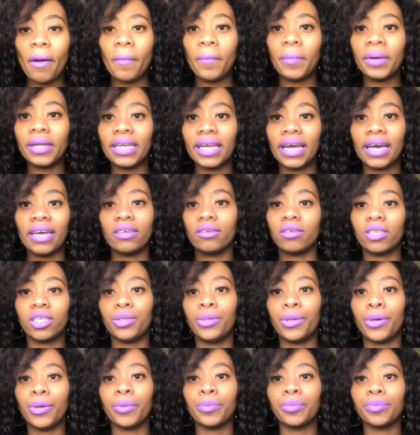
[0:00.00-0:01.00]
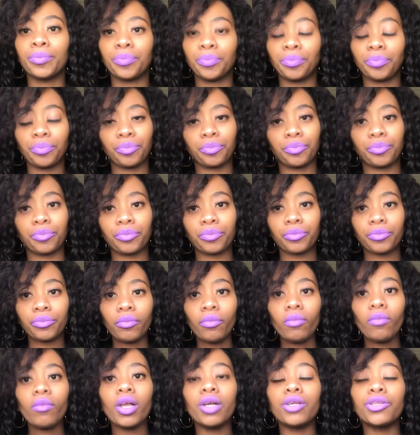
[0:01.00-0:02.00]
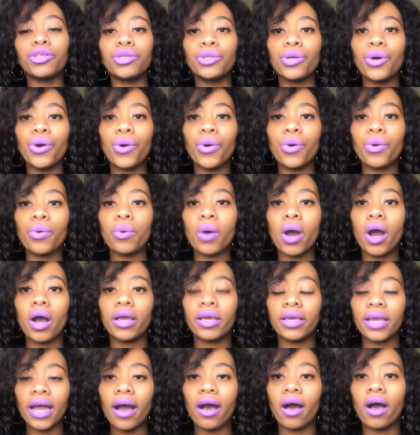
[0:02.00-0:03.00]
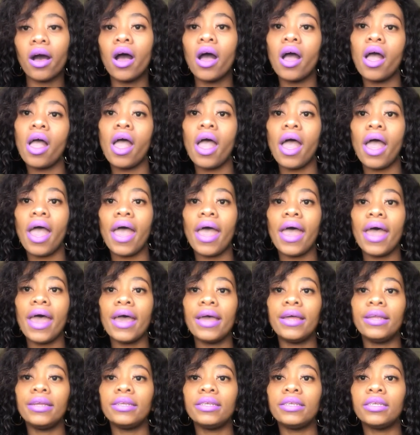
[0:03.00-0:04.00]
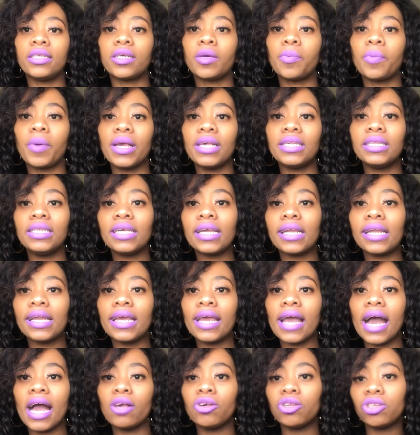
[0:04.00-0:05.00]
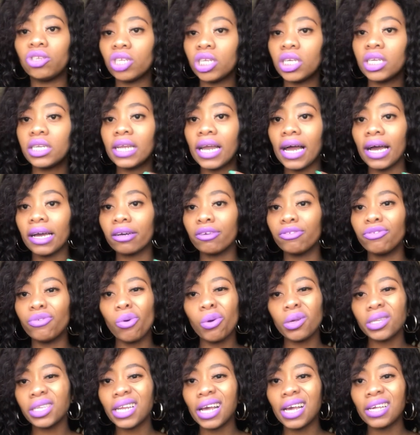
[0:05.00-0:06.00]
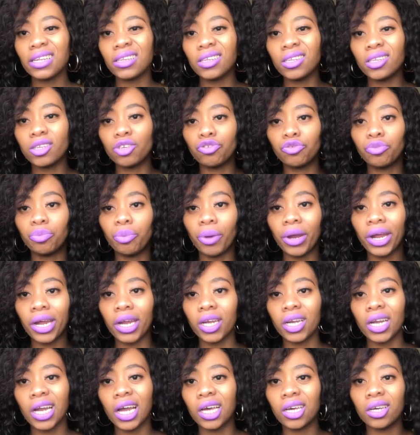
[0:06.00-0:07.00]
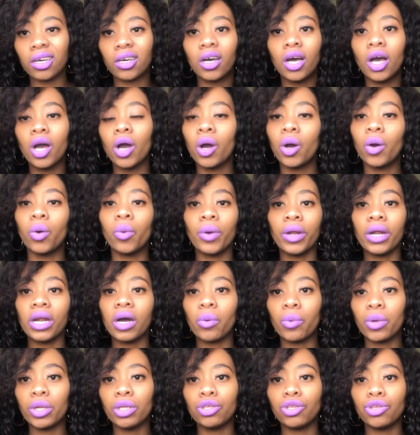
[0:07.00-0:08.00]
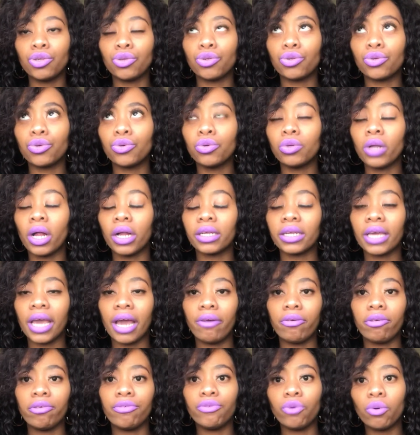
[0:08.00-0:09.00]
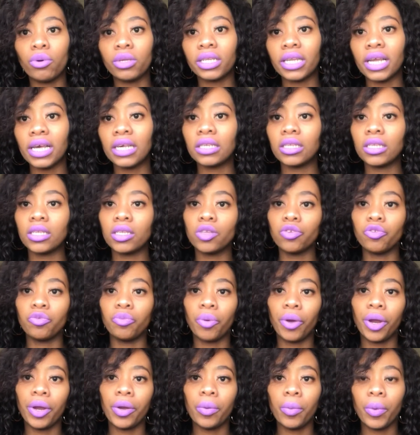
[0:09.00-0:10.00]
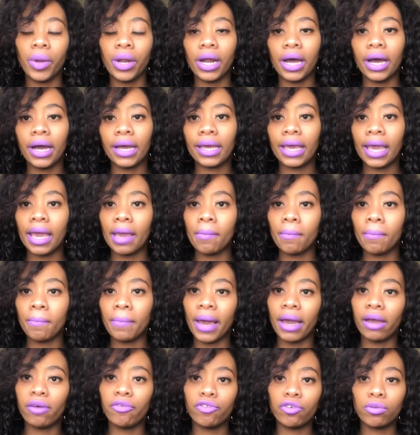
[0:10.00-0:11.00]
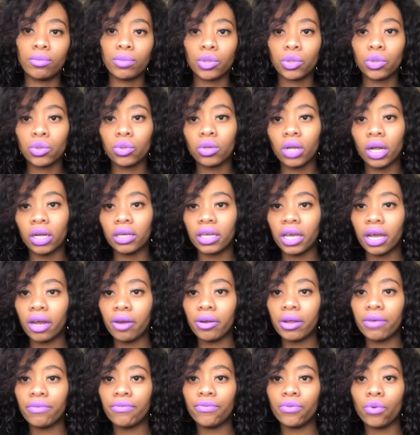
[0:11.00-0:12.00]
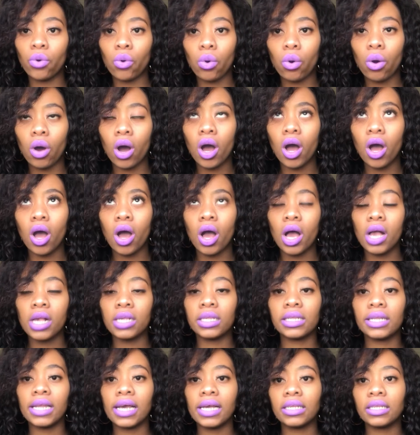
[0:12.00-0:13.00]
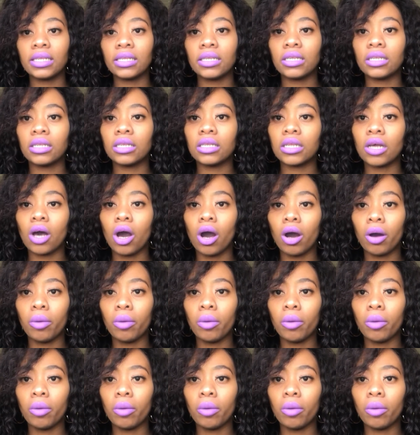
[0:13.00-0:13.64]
but like, no. So yeah, and basically I used to eat like 4 slices of bread. Like, when I went to school, I'd carry 4 slices of bread. When I came back from school, I'd carry 4 slices.